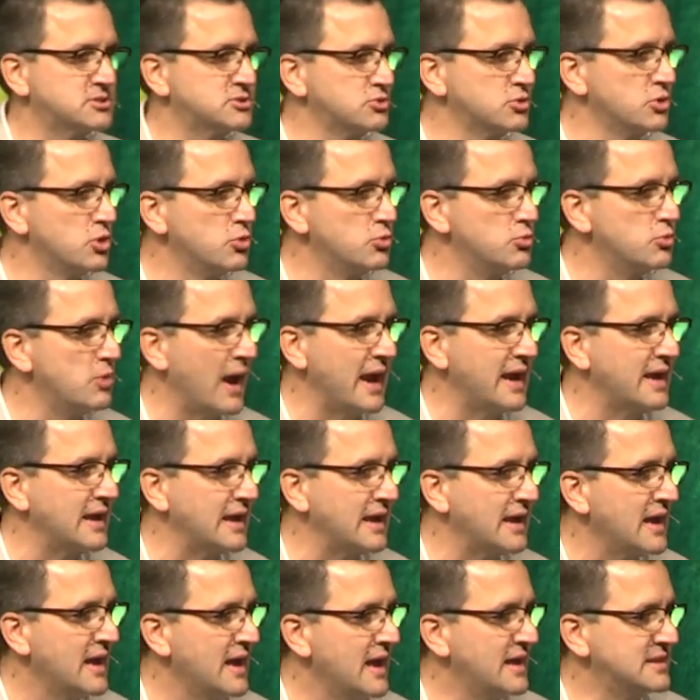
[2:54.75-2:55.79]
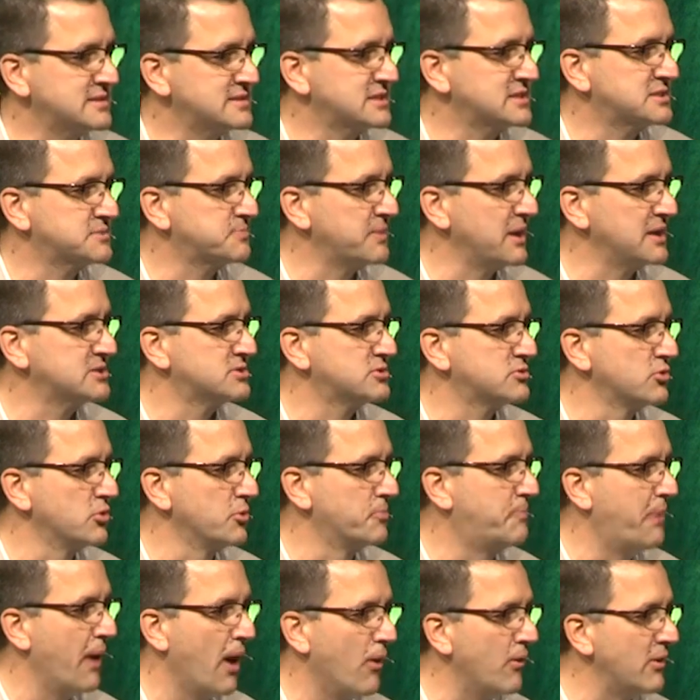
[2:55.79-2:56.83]
through writing, as expressed through
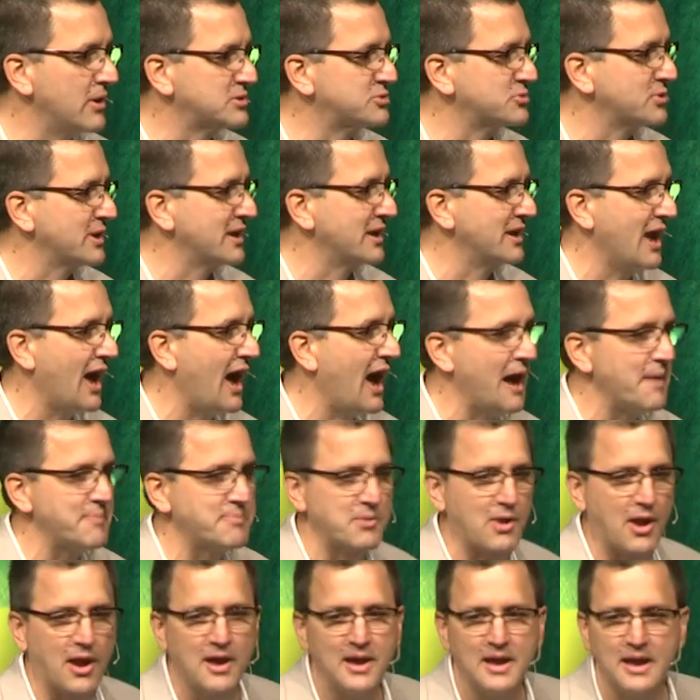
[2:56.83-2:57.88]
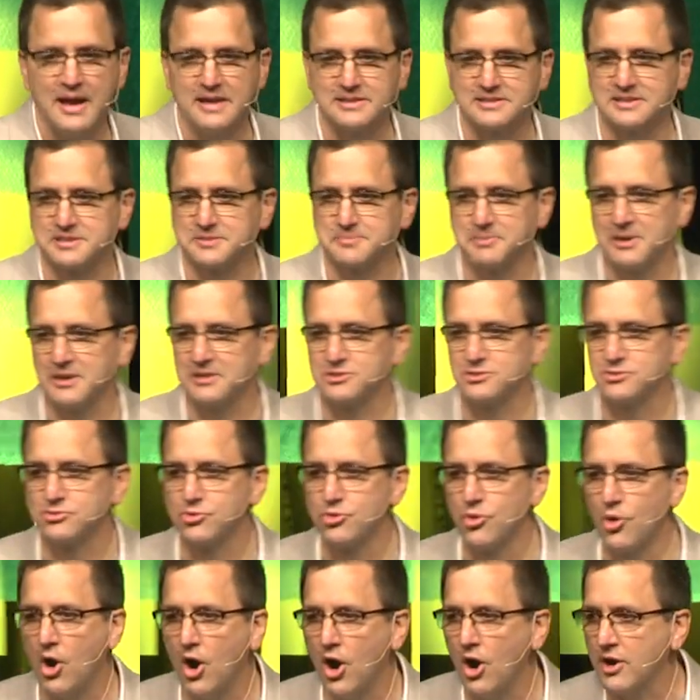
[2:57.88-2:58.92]
poetry and opera, as expressed
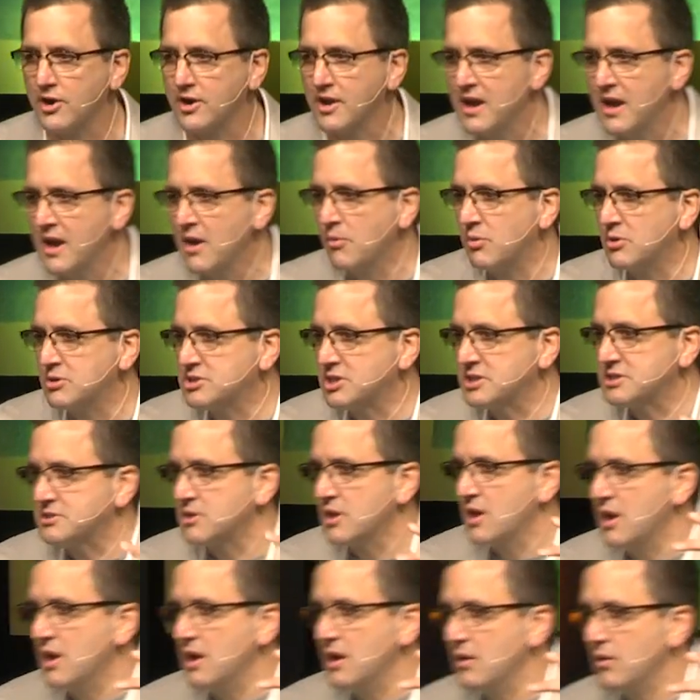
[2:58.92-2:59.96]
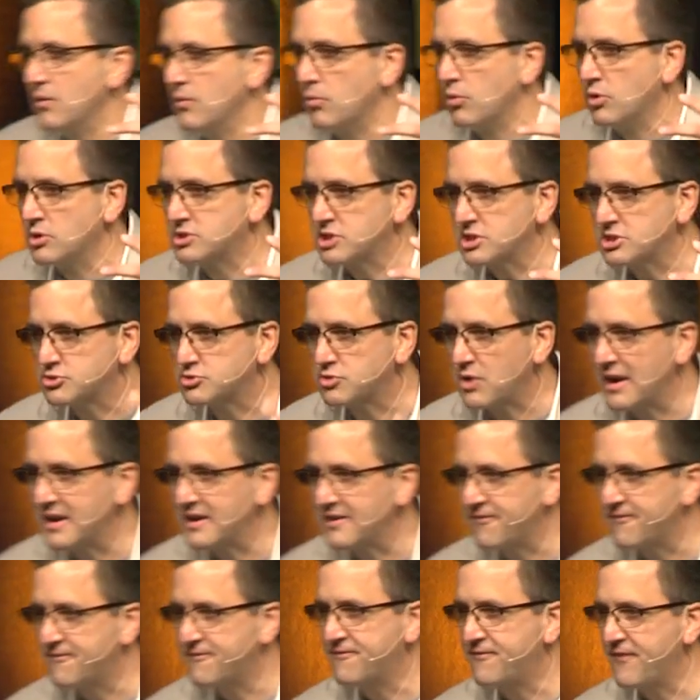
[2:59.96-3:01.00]
through art. We're just trying to
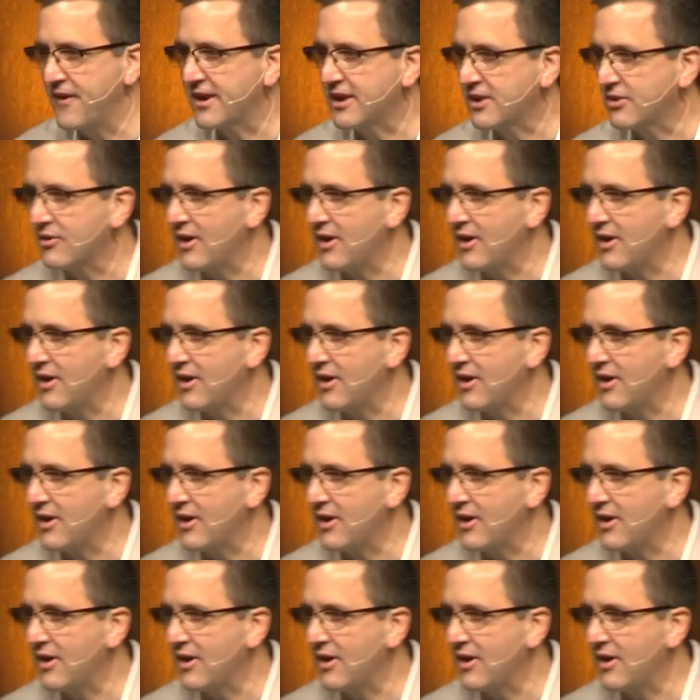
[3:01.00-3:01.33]
figure